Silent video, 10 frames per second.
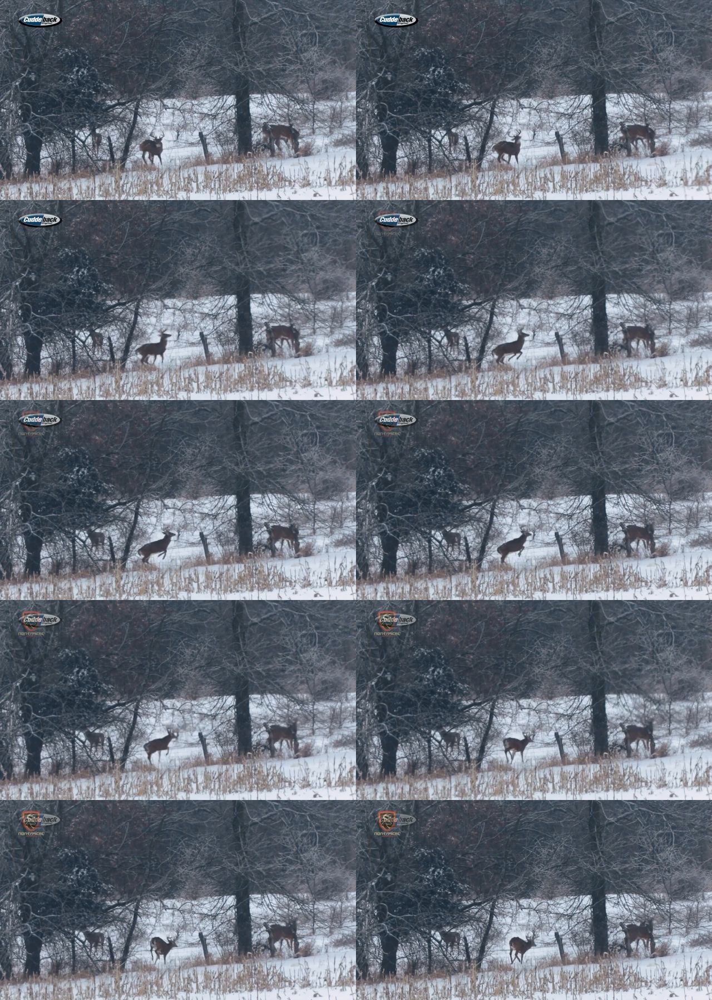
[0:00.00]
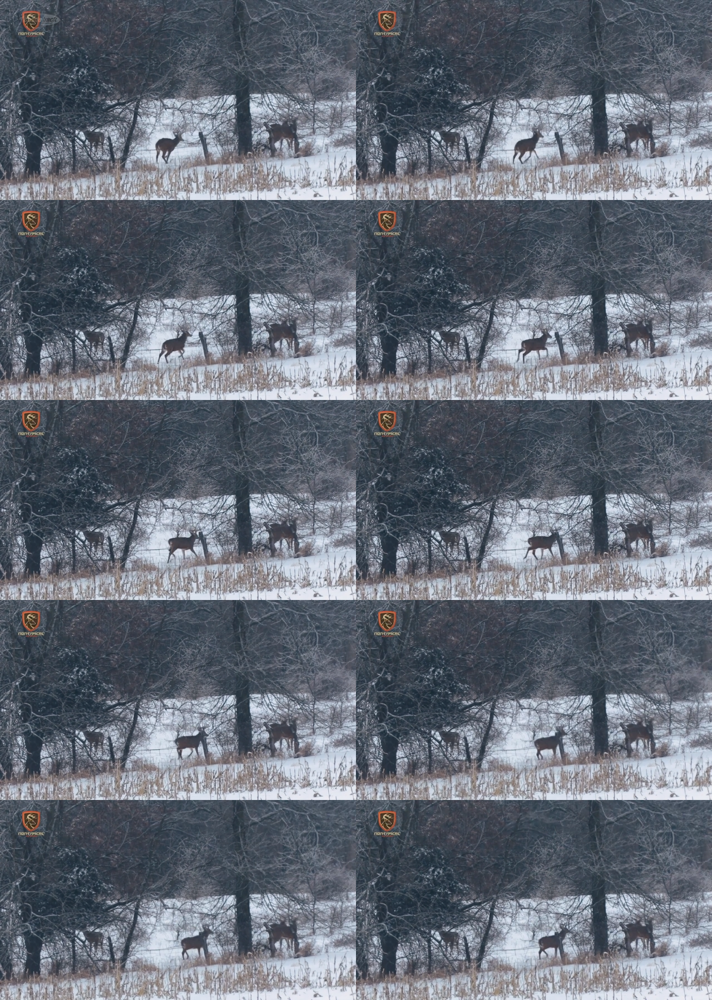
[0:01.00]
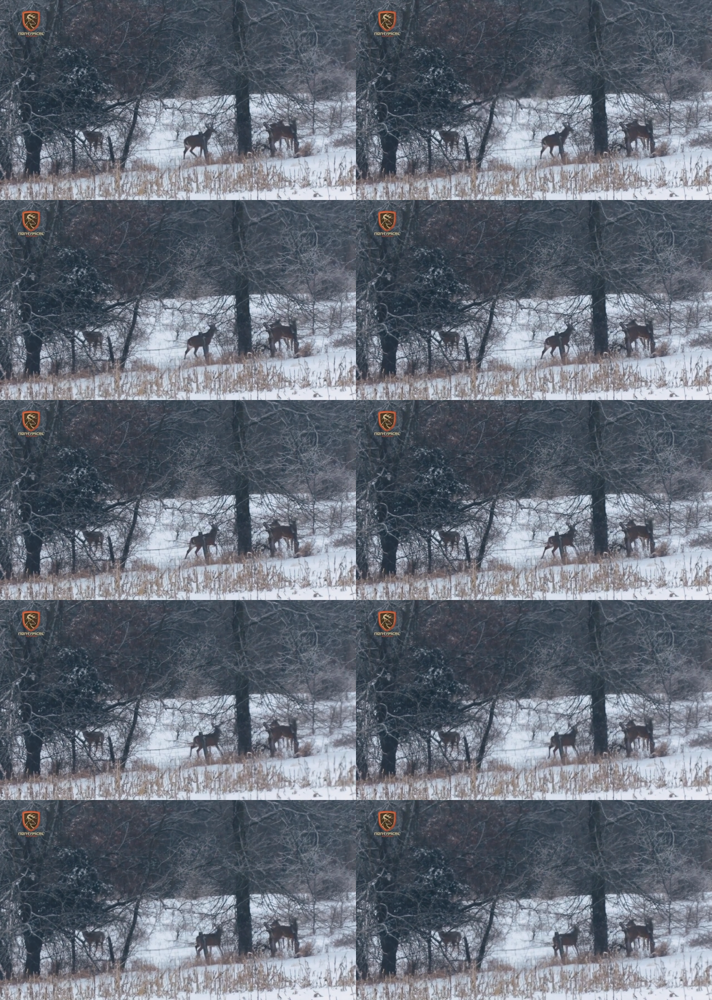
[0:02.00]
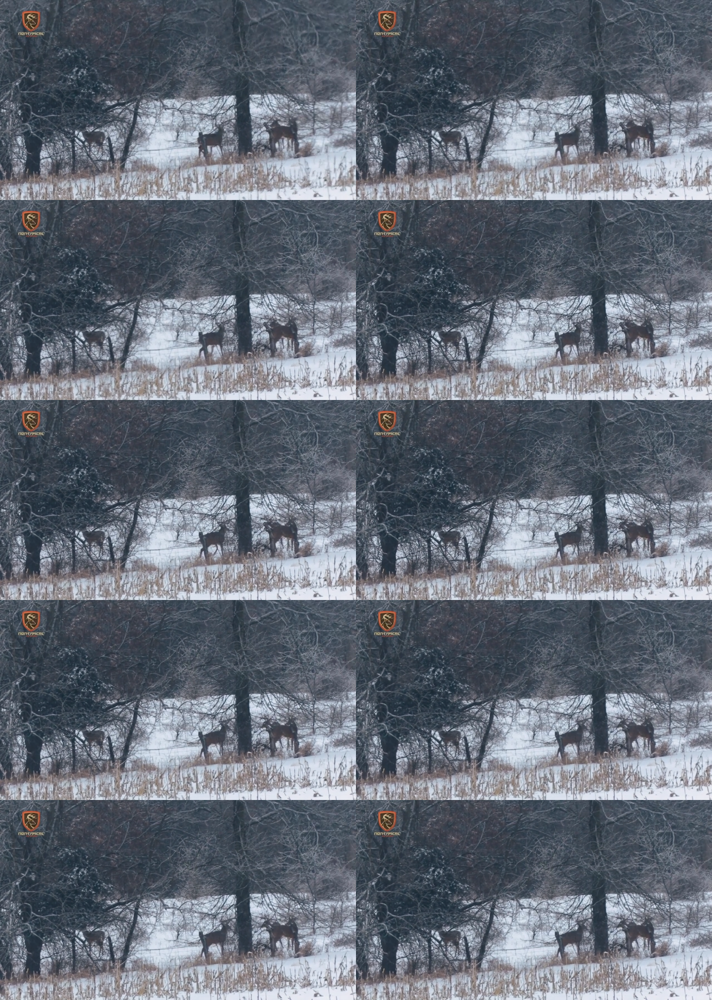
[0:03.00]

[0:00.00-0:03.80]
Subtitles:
No face is visible, so there are no lips to read.